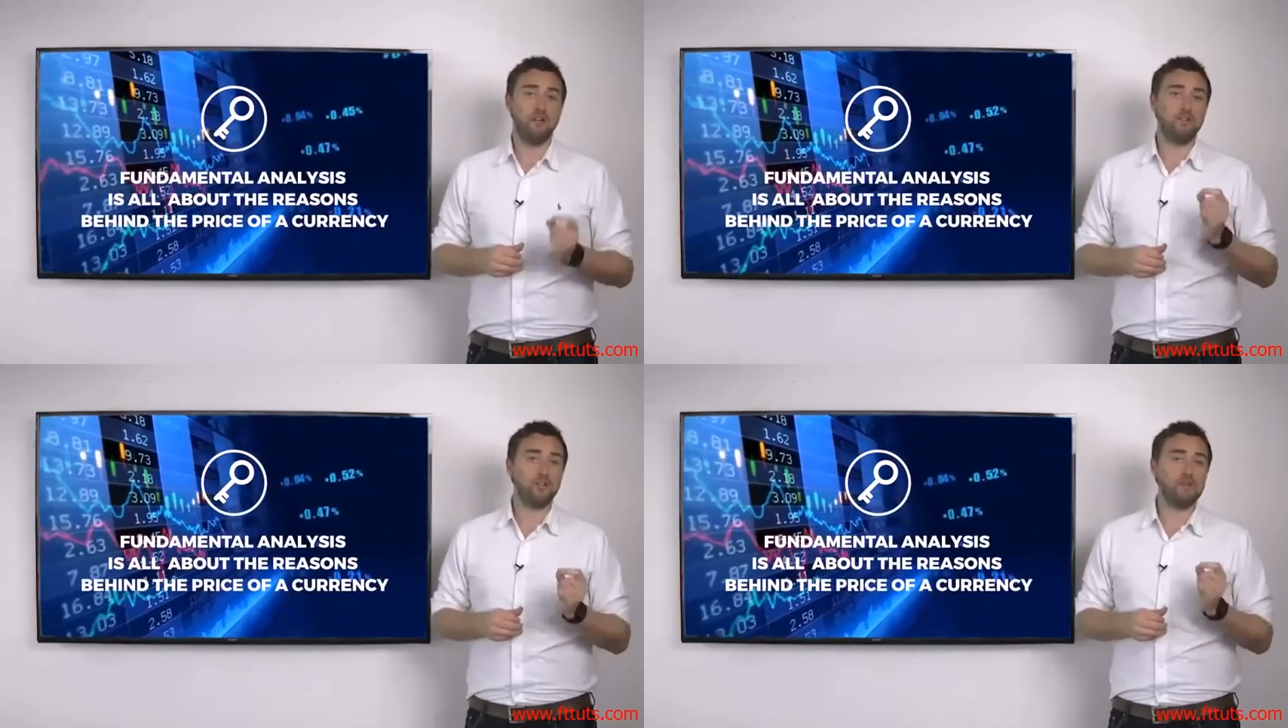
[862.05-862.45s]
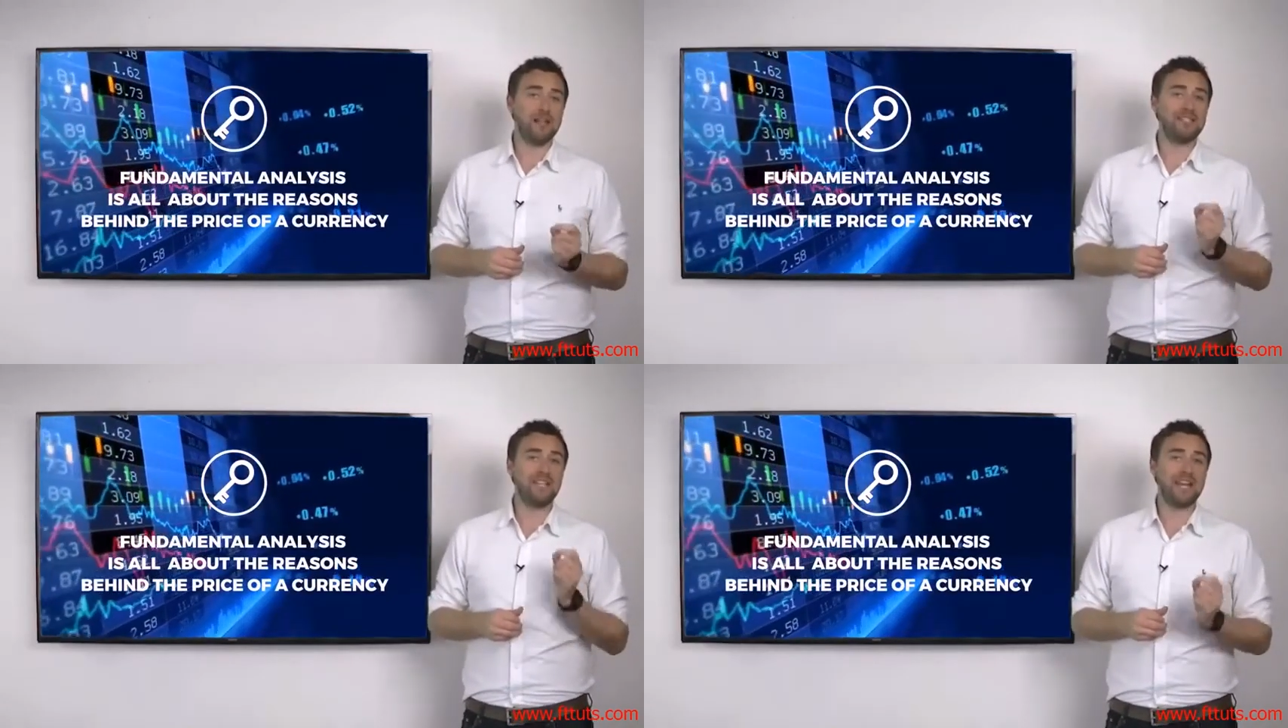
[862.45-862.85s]

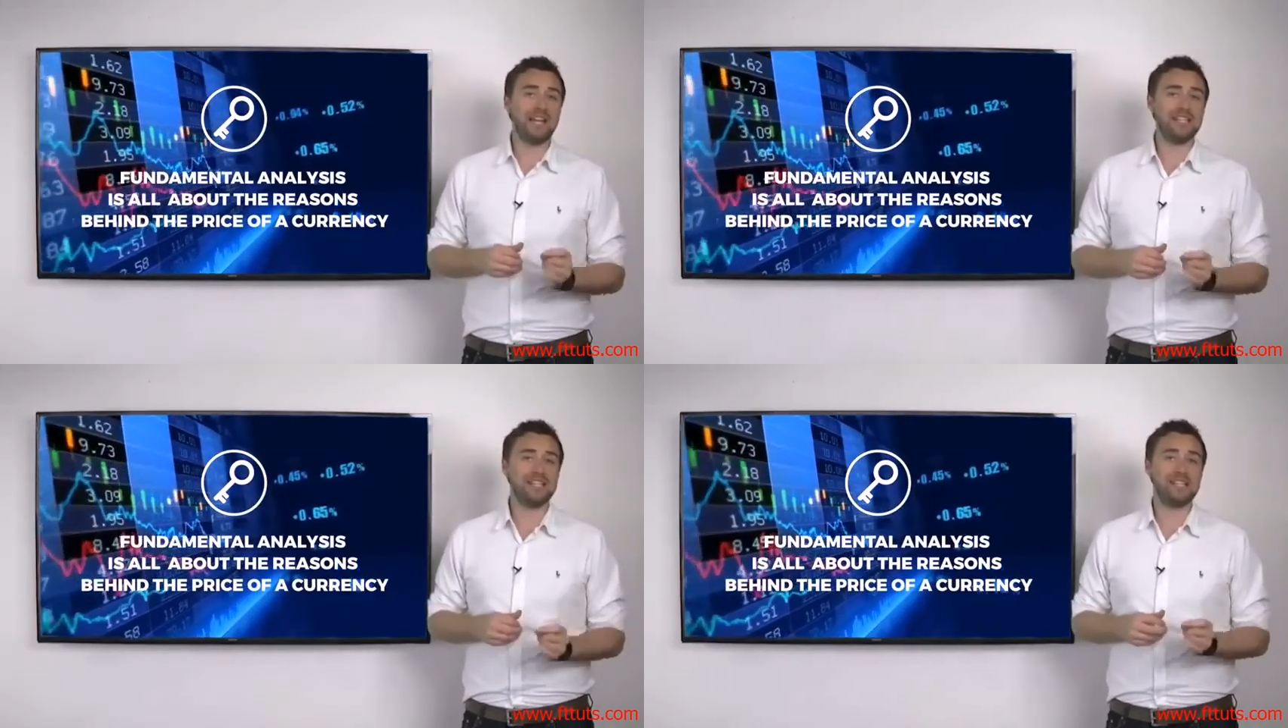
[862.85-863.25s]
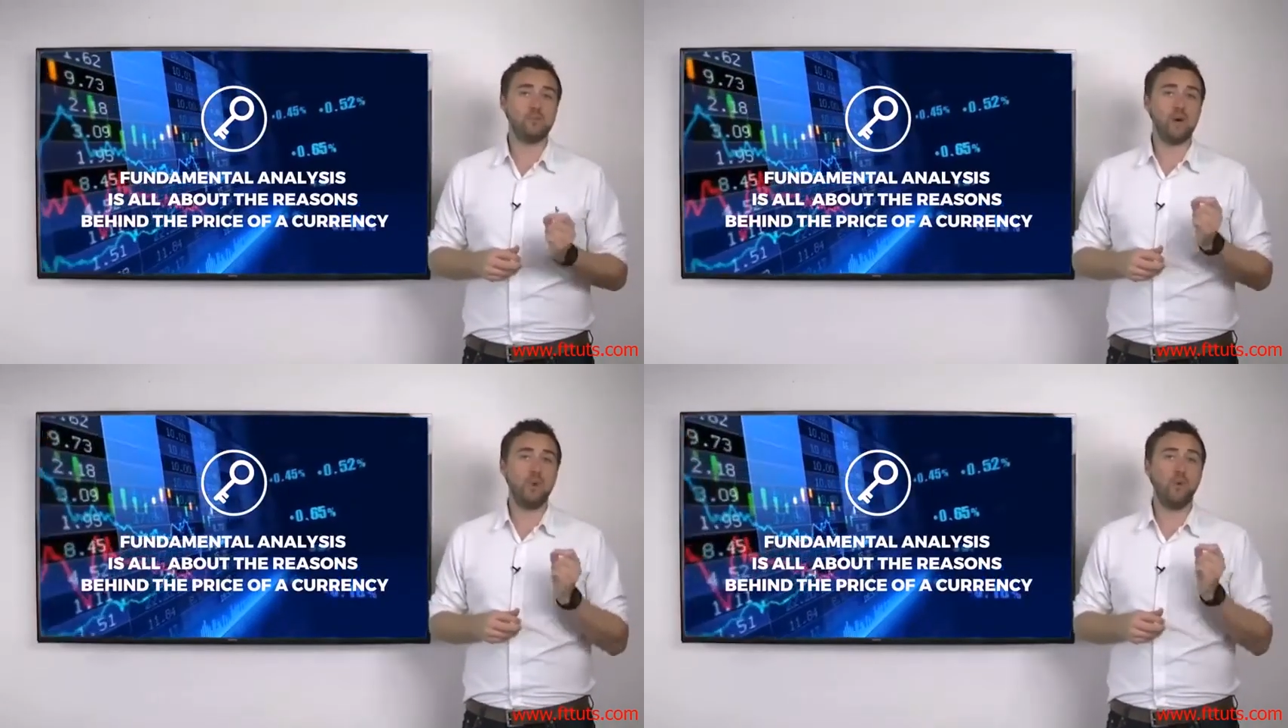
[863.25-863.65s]
Fundamental analysis
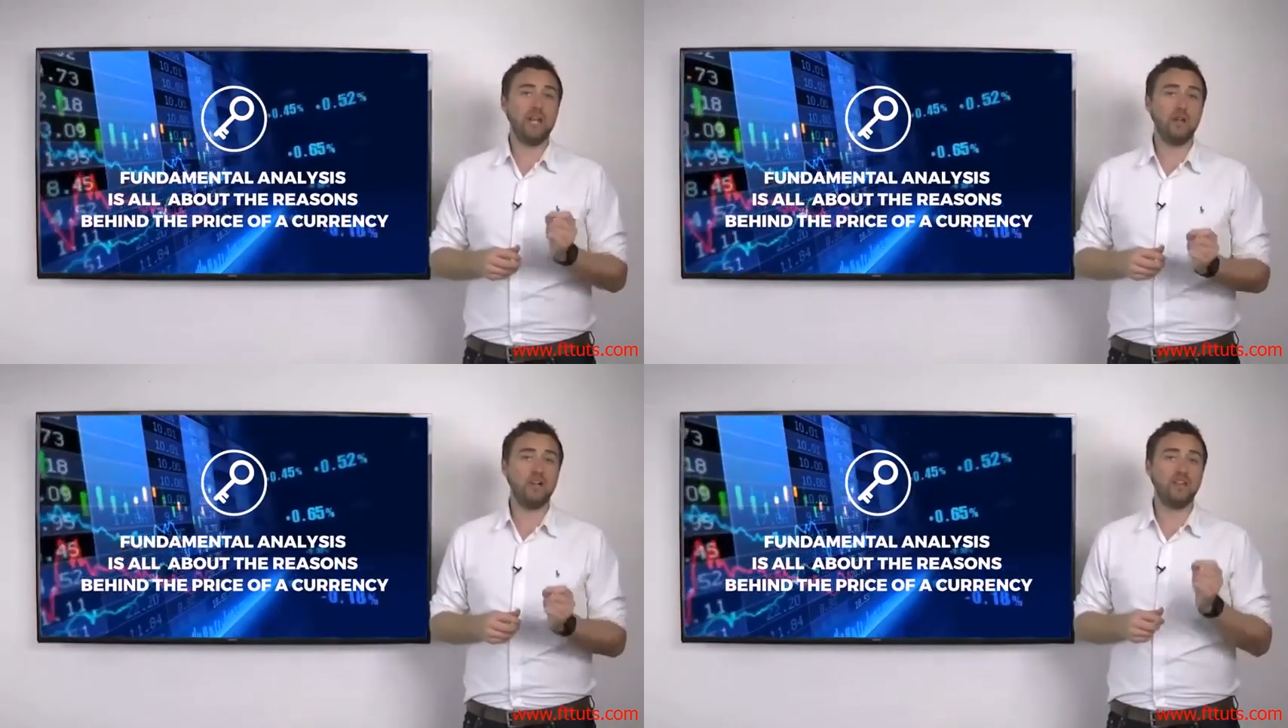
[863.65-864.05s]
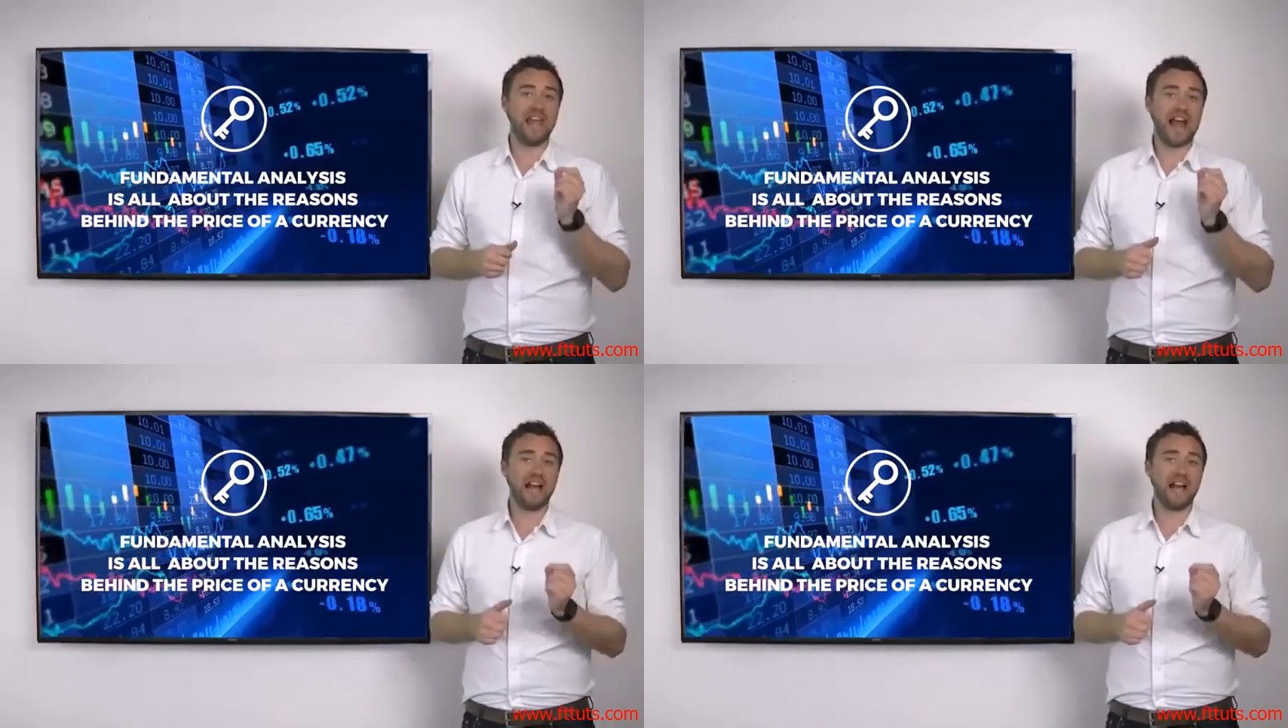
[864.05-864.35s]
is where we look at the